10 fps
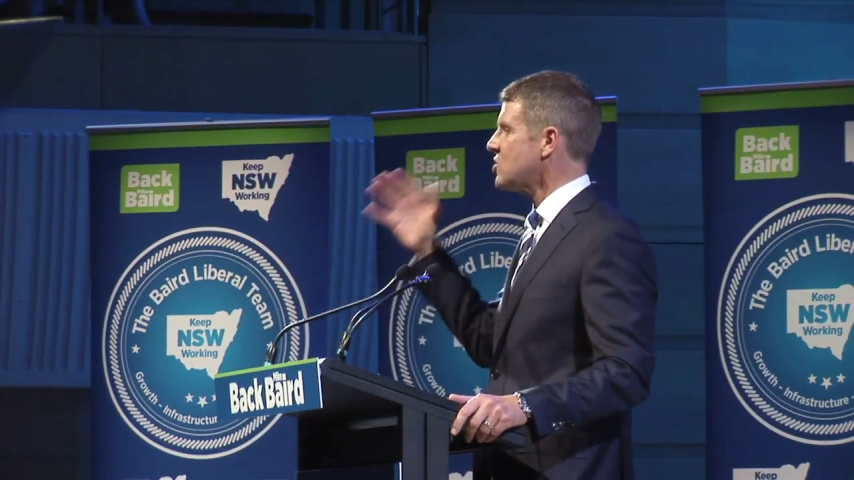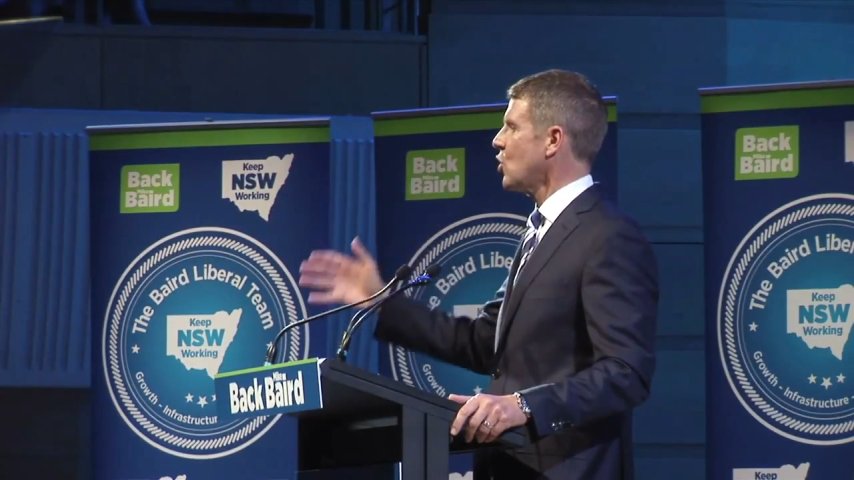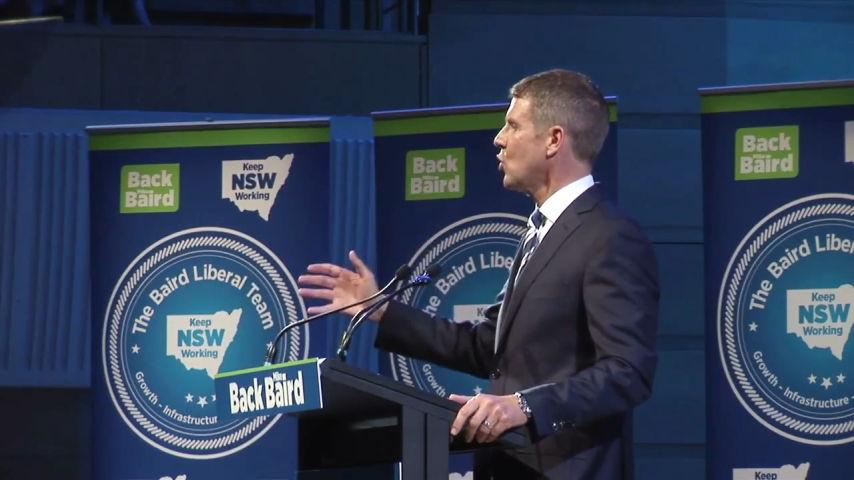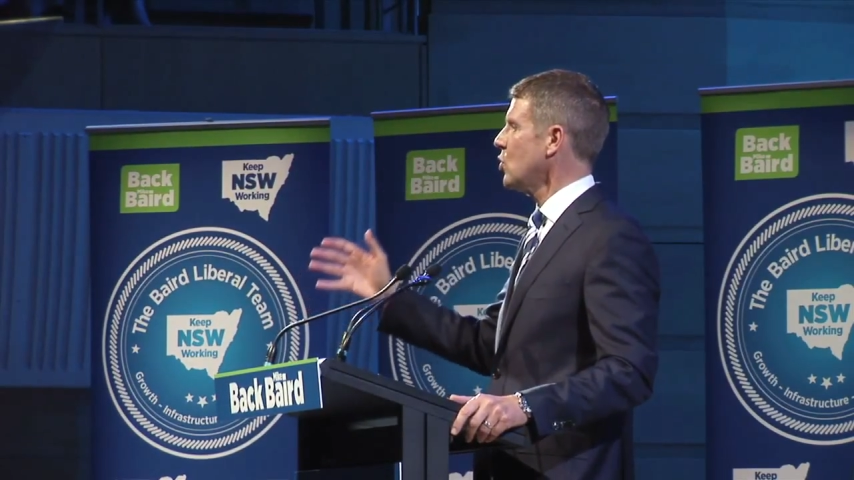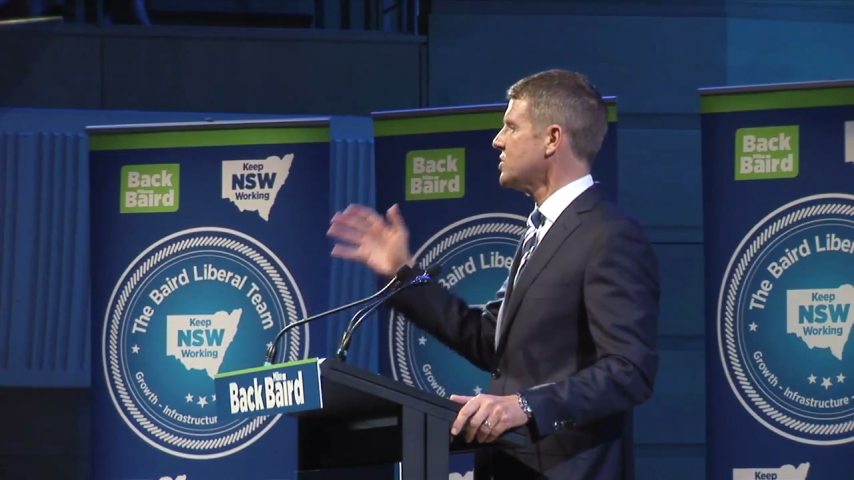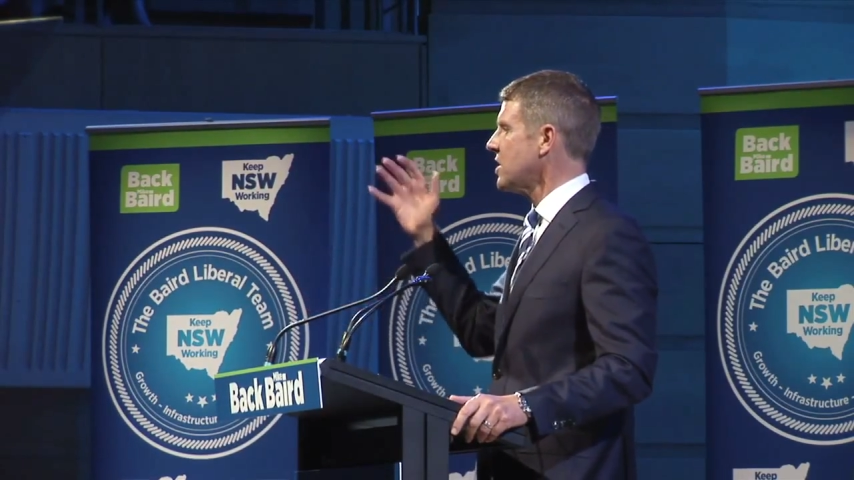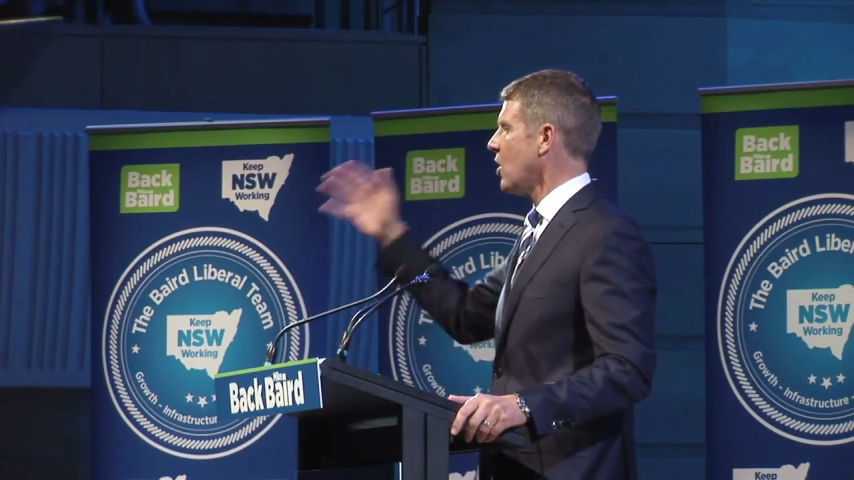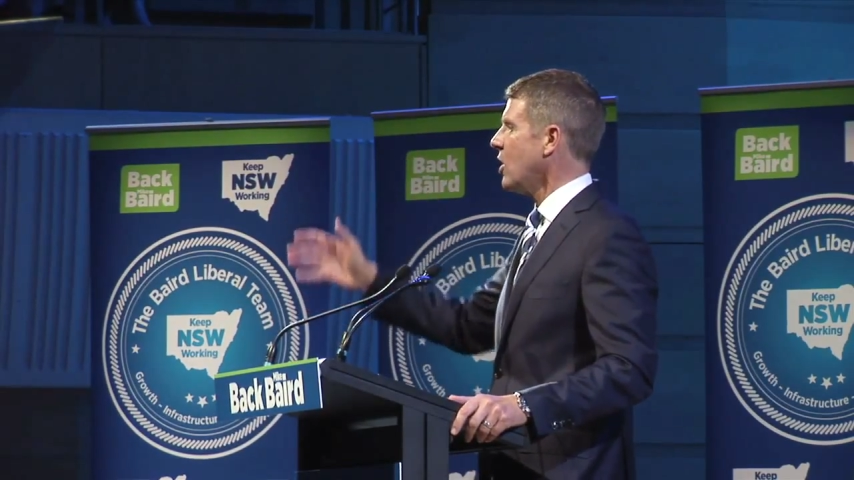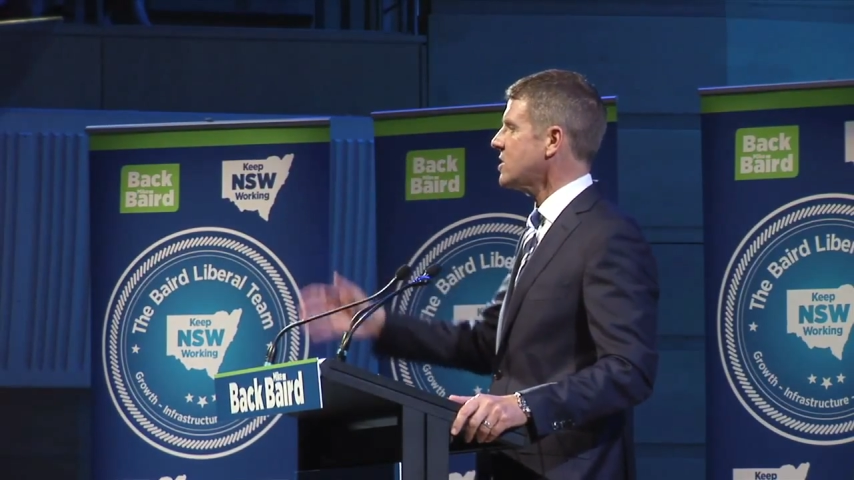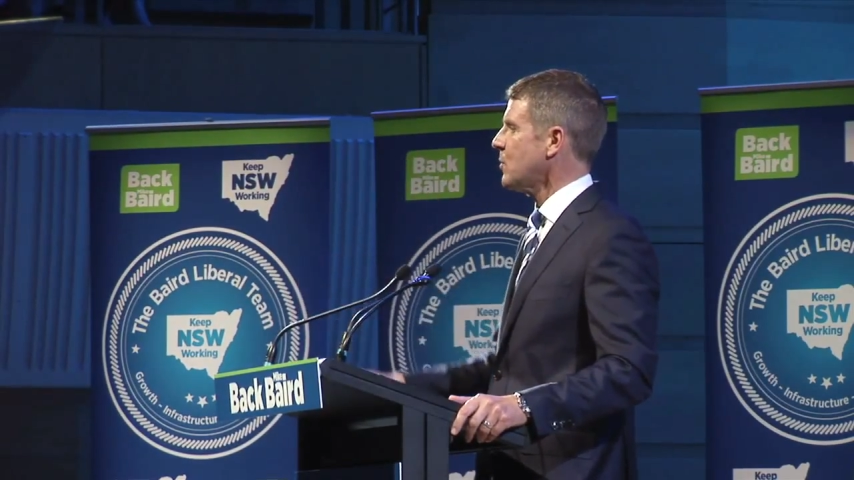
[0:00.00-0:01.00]
the schools
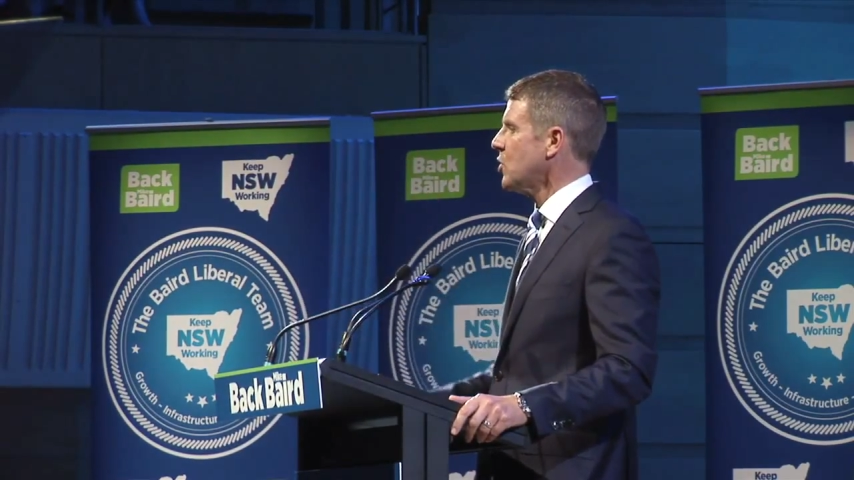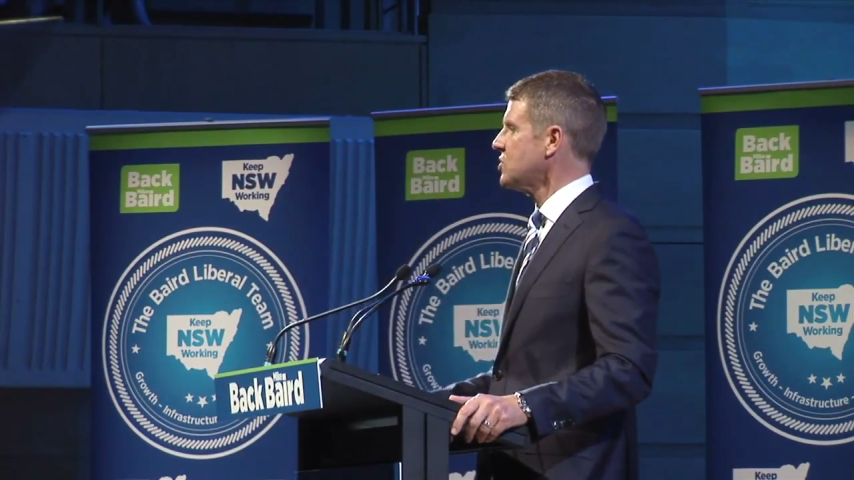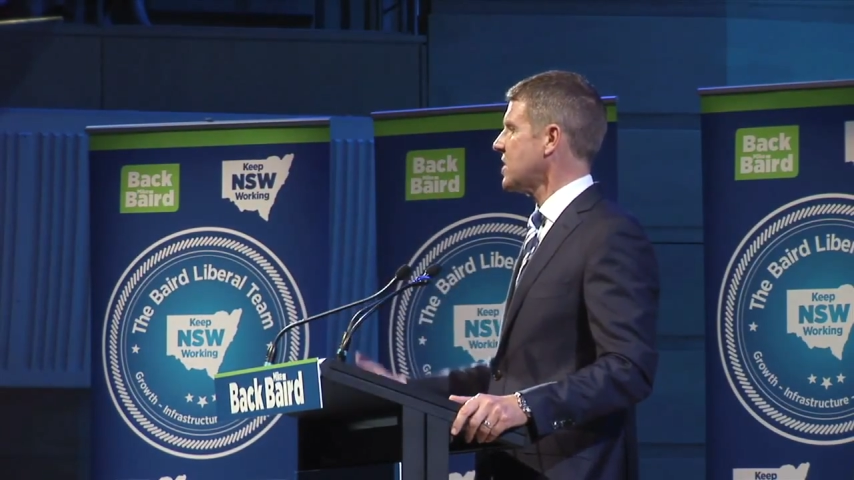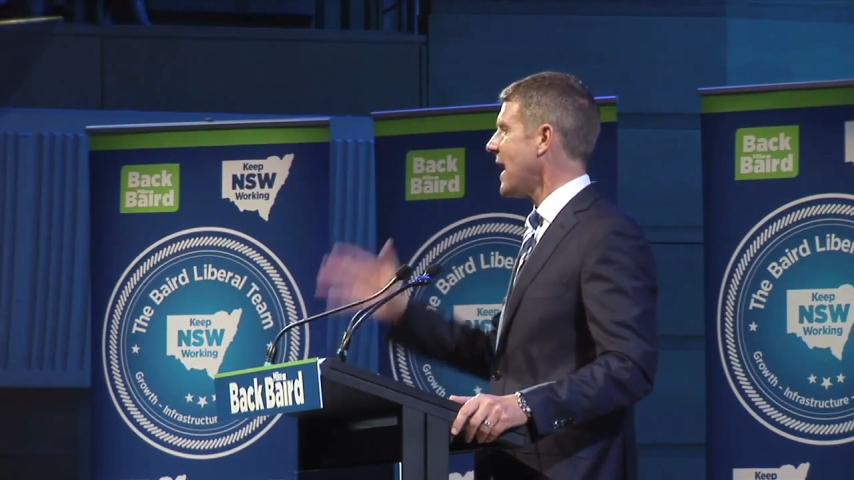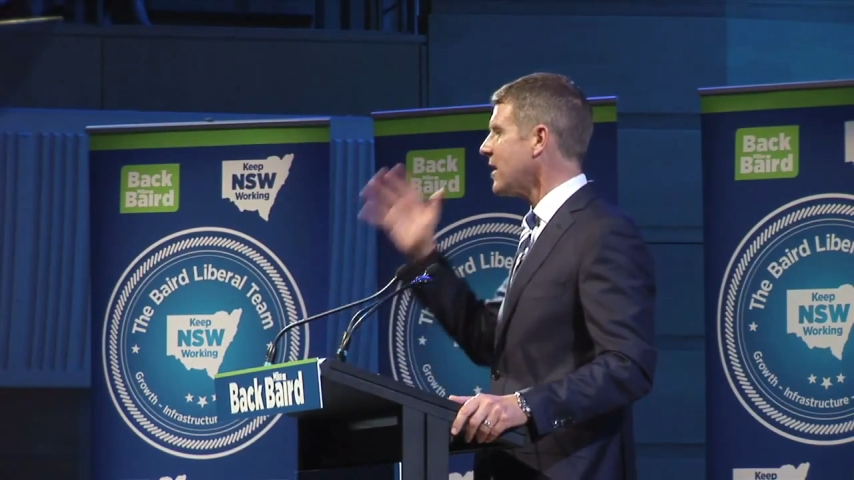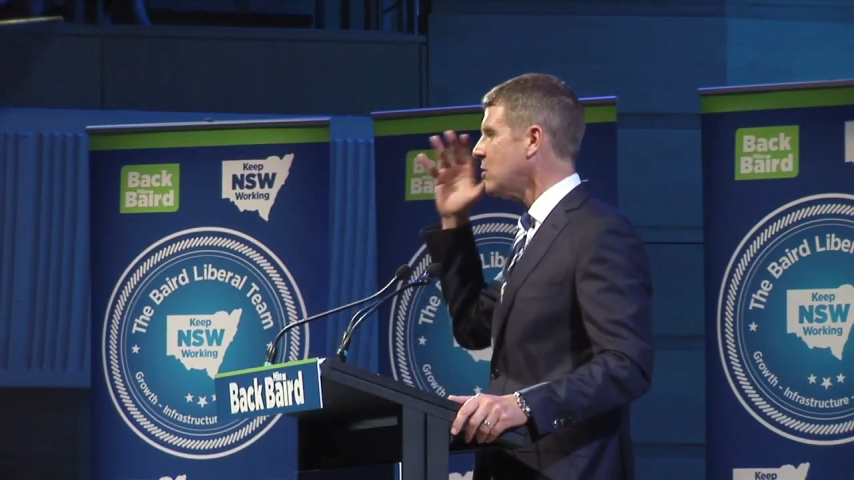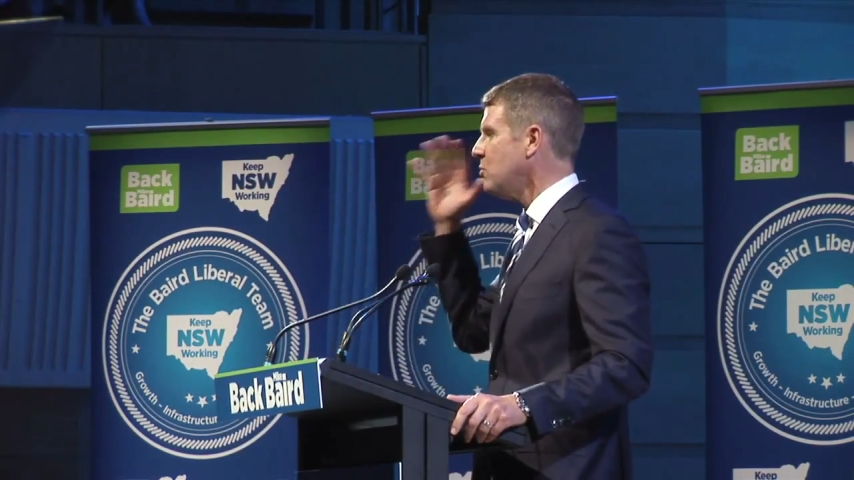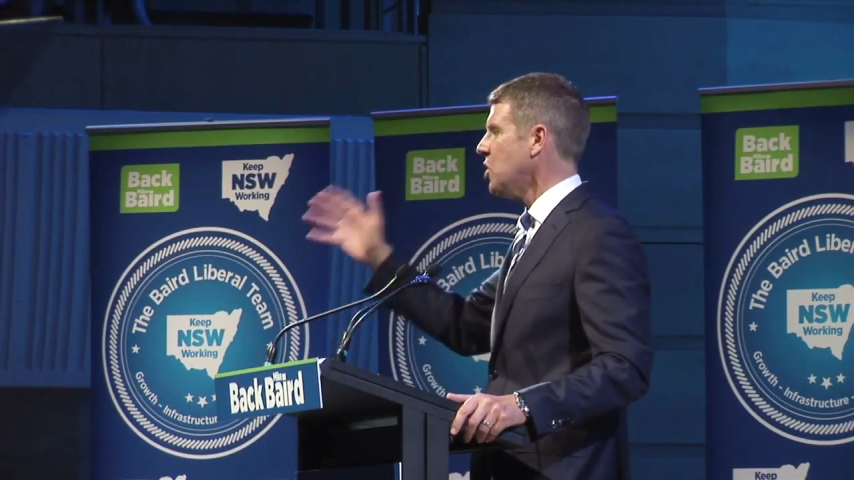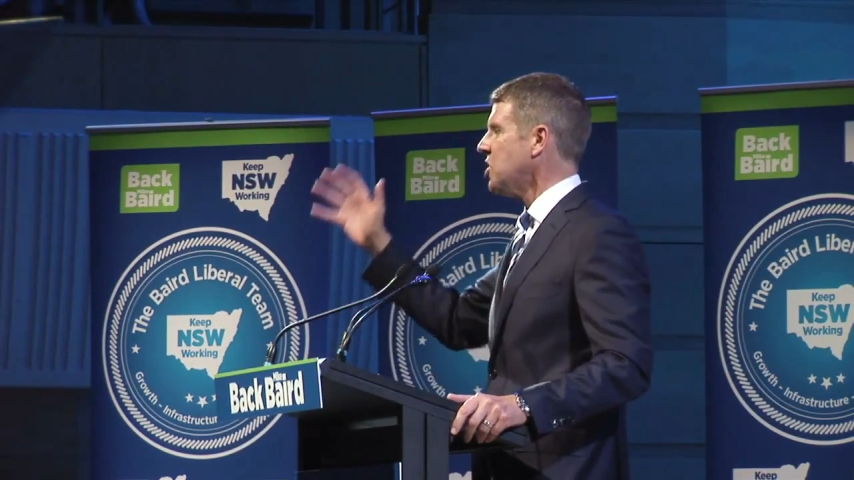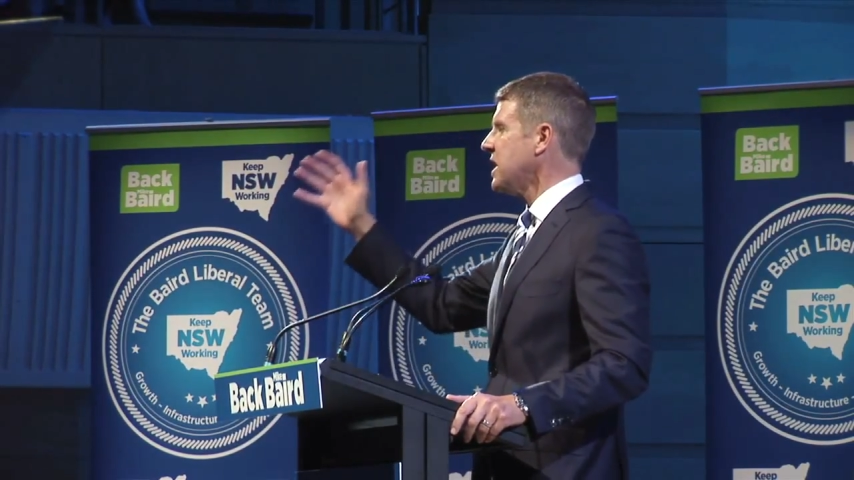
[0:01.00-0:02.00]
and the hospitals that our
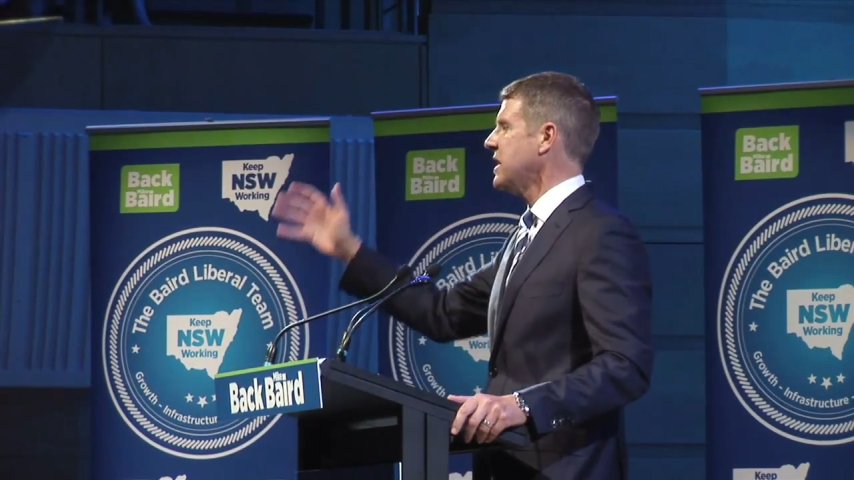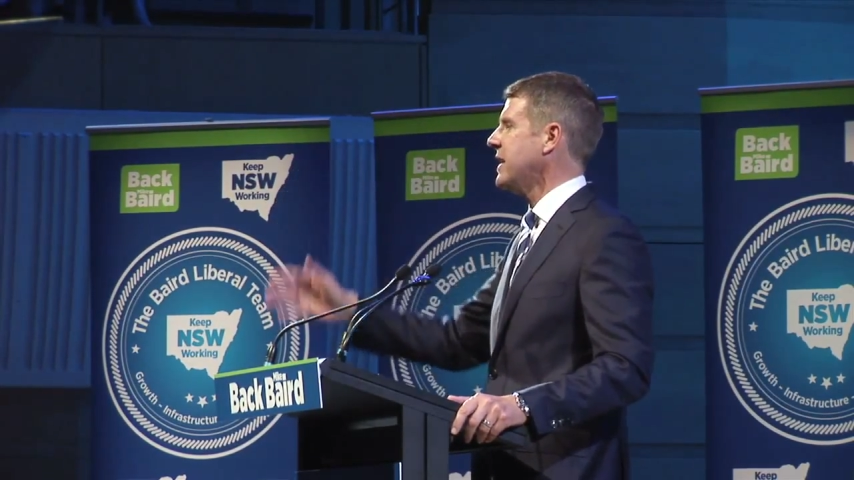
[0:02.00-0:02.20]
community